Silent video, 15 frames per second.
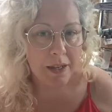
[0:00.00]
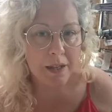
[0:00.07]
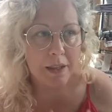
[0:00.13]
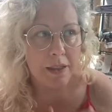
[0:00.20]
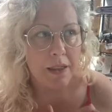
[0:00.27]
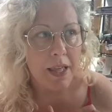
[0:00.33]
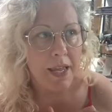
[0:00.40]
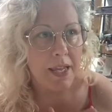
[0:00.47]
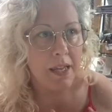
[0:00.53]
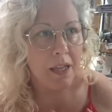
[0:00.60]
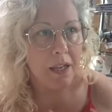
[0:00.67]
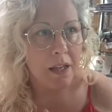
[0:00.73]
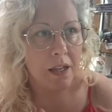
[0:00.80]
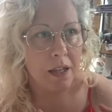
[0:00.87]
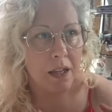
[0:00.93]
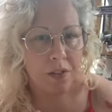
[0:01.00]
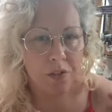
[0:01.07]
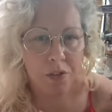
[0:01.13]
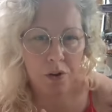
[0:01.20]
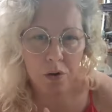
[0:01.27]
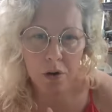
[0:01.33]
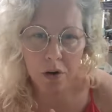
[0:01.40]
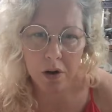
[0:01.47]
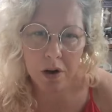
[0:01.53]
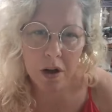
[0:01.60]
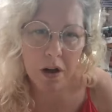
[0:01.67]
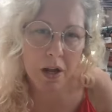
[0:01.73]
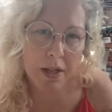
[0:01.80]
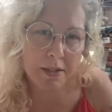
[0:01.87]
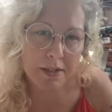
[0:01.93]
like there are
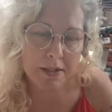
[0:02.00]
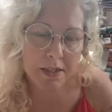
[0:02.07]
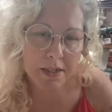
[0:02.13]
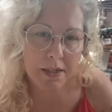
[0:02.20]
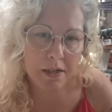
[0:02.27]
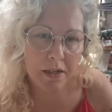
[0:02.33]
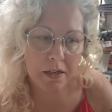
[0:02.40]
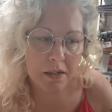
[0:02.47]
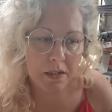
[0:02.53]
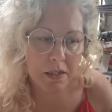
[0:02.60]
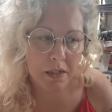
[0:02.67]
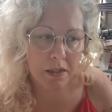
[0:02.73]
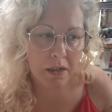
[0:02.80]
constant